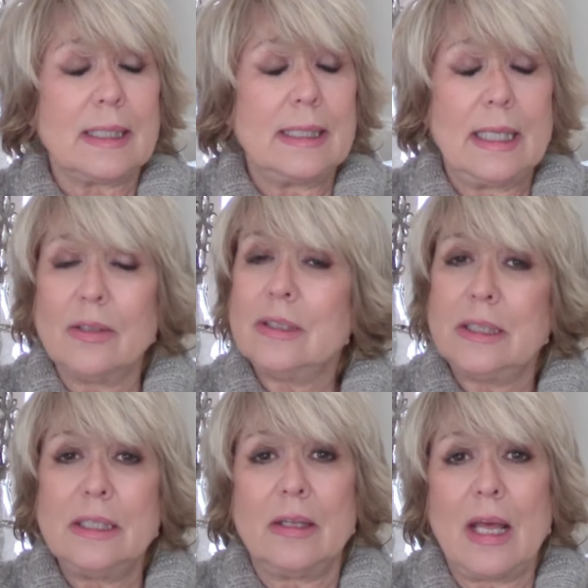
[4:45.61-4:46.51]
I
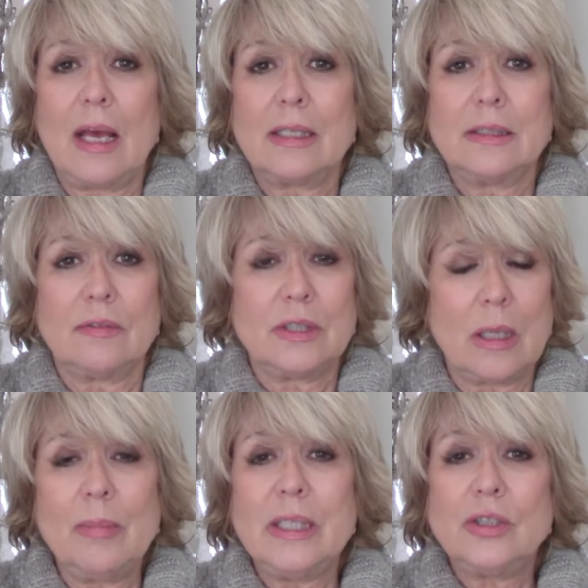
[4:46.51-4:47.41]
guarantee you that, because if
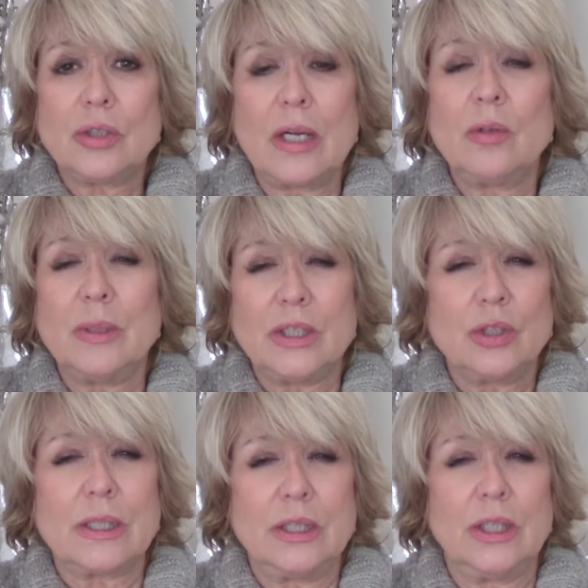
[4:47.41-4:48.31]
somebody's trying to
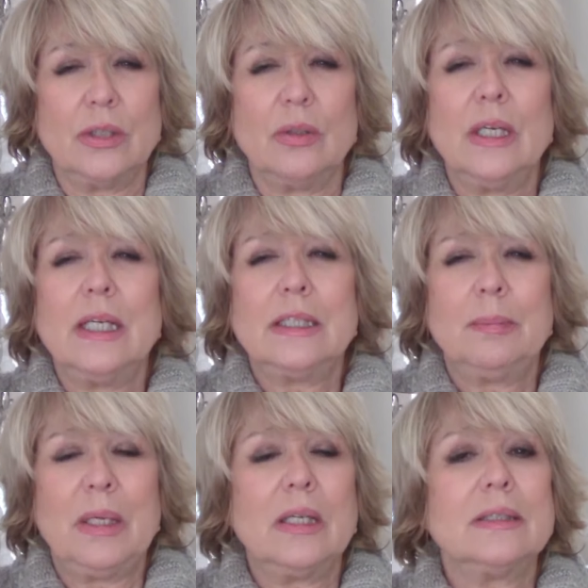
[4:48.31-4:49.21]
restrict you, it's
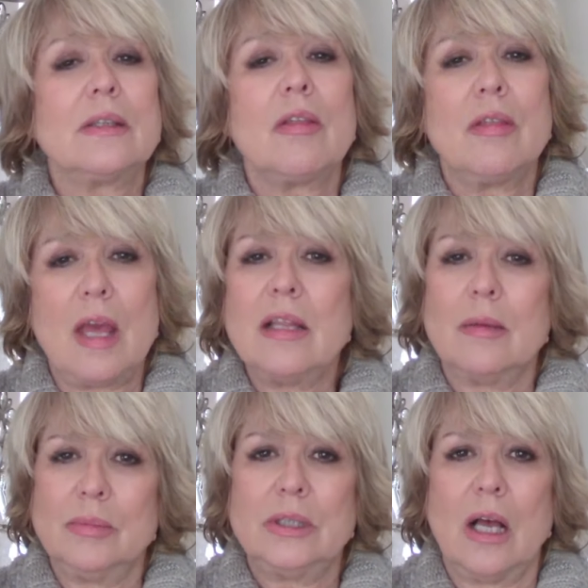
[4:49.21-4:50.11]
because they
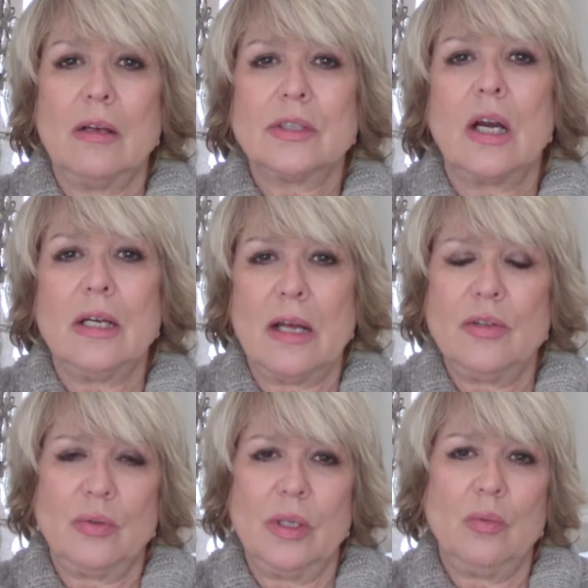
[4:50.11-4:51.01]
themselves are
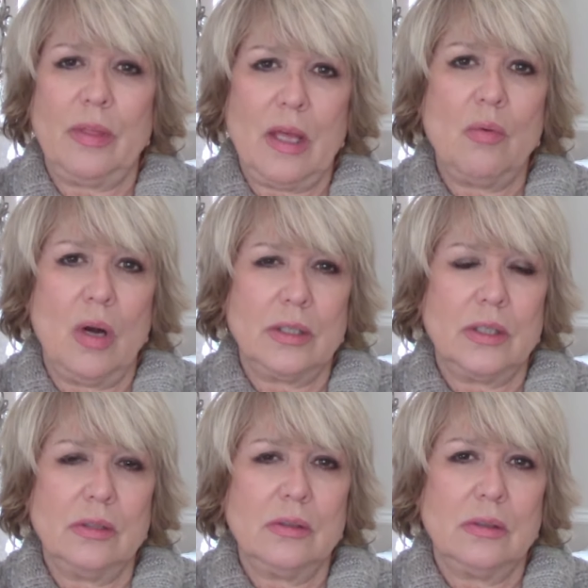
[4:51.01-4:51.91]
not doing what they want to.